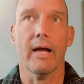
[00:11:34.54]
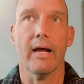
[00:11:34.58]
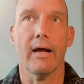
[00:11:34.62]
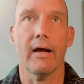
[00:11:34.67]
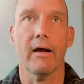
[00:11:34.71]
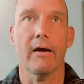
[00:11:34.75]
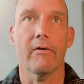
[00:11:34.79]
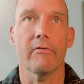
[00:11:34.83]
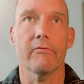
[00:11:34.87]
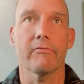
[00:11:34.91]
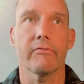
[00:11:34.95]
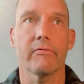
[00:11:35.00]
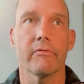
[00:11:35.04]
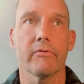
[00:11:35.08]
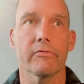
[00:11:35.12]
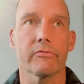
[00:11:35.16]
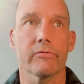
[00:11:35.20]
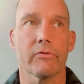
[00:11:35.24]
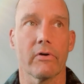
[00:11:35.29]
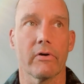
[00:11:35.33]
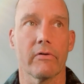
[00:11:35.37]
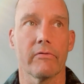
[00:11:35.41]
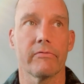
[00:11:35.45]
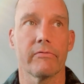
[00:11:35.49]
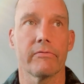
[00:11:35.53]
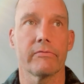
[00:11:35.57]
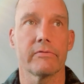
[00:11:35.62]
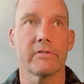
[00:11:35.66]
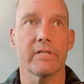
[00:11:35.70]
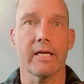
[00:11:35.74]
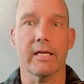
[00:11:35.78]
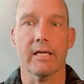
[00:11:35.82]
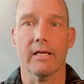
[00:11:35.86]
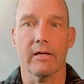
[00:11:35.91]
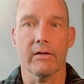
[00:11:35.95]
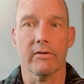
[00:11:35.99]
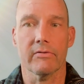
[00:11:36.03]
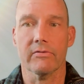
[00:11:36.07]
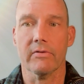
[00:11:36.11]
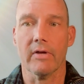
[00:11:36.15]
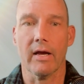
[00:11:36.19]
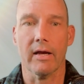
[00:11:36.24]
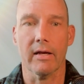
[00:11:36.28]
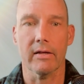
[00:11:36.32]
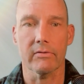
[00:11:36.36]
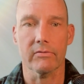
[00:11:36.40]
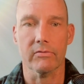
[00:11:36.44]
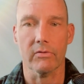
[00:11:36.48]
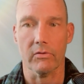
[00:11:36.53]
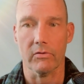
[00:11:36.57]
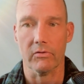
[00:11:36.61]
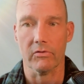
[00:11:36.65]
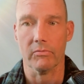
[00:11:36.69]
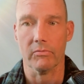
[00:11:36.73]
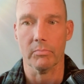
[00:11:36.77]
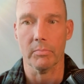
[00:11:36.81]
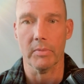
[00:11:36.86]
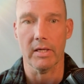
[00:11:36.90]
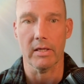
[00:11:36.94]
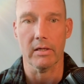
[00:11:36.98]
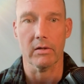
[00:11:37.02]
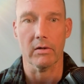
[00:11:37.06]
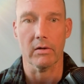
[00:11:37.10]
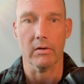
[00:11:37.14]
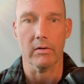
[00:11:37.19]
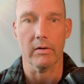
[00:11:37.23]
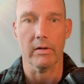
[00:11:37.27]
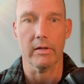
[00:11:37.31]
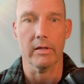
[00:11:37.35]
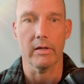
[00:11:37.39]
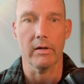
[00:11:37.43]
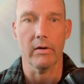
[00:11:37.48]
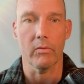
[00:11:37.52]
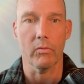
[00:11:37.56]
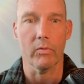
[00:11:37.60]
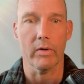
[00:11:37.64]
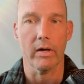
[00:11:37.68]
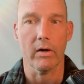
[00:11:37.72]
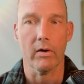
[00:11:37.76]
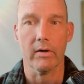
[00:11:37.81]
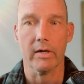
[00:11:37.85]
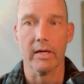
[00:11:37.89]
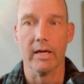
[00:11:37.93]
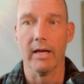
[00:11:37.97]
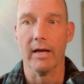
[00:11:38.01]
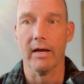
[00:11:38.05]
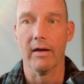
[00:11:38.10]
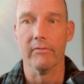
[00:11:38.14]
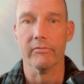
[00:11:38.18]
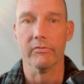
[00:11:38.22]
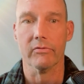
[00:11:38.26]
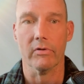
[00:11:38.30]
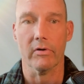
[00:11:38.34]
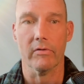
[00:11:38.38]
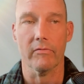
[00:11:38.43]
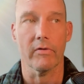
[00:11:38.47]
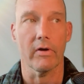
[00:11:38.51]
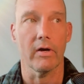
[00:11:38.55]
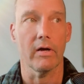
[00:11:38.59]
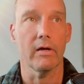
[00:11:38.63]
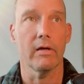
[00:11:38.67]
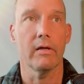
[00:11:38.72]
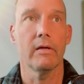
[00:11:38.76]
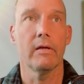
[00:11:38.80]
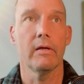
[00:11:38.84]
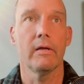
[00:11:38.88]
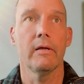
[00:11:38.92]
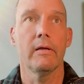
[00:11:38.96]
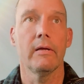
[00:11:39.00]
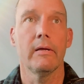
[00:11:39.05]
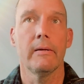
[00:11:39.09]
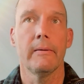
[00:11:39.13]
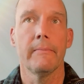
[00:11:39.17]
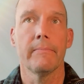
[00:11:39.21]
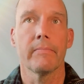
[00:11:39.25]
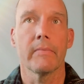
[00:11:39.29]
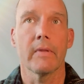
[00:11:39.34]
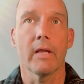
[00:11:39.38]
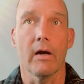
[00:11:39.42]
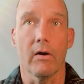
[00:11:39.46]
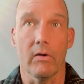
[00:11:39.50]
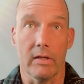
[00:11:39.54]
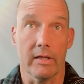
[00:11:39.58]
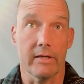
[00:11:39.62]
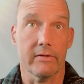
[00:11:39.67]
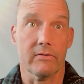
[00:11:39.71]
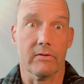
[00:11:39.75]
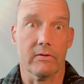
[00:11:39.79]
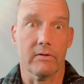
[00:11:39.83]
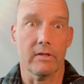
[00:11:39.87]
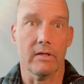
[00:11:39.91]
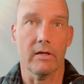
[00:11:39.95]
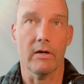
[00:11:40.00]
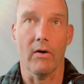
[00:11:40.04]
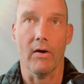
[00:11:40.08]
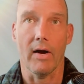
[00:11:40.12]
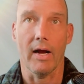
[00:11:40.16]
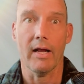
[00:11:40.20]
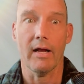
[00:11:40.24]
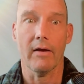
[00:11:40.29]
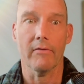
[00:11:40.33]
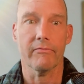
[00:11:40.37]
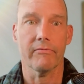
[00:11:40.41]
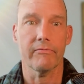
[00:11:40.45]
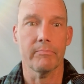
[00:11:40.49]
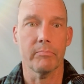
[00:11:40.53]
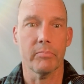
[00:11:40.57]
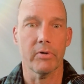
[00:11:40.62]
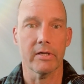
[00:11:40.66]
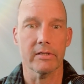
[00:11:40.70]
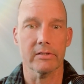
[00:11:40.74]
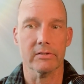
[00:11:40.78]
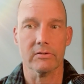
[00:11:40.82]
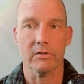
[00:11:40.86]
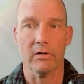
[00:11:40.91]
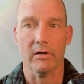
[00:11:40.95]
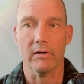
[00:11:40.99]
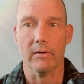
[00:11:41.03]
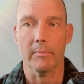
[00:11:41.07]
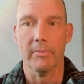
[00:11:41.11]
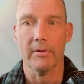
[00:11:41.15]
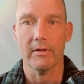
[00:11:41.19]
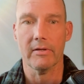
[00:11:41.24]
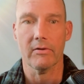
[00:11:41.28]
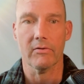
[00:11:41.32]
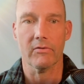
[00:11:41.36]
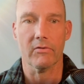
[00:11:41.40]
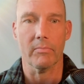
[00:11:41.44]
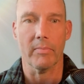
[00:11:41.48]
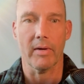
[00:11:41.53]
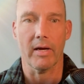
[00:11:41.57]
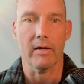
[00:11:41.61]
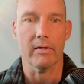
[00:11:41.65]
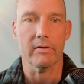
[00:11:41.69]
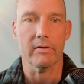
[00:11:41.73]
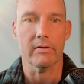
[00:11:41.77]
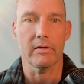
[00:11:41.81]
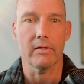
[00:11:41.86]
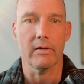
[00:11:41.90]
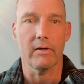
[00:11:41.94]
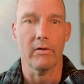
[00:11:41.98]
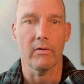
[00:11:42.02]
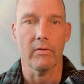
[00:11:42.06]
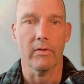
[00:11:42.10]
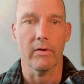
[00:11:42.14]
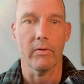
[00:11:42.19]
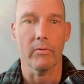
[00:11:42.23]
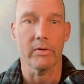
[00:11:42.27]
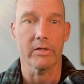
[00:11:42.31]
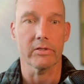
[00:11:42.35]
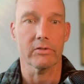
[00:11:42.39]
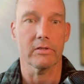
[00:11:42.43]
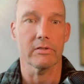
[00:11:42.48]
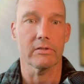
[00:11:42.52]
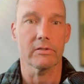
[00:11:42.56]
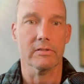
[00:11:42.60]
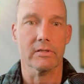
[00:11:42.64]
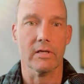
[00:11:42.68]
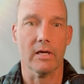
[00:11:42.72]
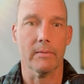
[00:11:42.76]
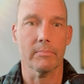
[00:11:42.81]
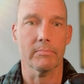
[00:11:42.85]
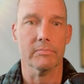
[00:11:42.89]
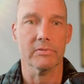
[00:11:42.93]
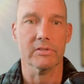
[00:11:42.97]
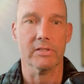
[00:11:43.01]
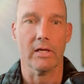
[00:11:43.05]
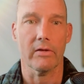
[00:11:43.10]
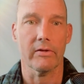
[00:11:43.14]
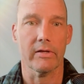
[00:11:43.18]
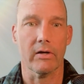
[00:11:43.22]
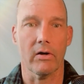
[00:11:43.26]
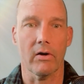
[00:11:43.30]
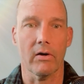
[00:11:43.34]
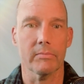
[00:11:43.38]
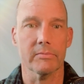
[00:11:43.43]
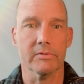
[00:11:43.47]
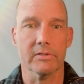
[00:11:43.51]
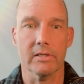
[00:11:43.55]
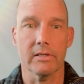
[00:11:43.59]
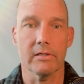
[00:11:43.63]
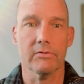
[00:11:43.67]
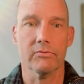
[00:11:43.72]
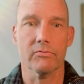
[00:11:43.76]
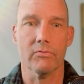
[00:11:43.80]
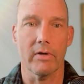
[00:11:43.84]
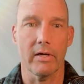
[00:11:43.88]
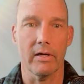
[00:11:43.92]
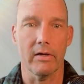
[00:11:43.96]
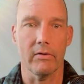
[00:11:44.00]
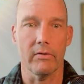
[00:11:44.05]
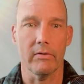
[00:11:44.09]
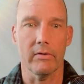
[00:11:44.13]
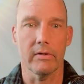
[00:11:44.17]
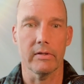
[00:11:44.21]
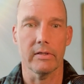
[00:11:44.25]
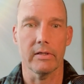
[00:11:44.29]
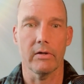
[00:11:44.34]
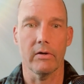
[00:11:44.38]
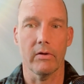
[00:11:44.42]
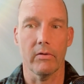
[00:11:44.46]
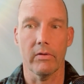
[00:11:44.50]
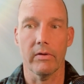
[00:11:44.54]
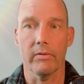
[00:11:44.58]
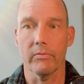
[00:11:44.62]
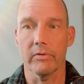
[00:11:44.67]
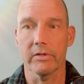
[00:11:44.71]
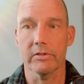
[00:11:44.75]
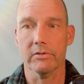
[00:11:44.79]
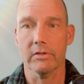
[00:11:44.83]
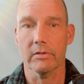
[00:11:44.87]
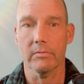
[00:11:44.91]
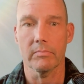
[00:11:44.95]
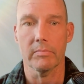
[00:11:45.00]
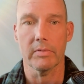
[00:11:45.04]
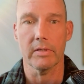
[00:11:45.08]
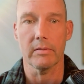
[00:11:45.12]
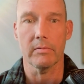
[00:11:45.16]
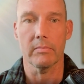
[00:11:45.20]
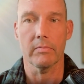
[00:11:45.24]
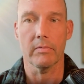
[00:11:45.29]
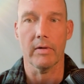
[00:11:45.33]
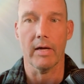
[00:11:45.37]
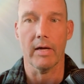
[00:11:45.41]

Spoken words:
have sort of taken a side, so to speak, or, we already have sort of or at least, I have pretty strong opinions about, that we should stop selling arms to Israel, that we should be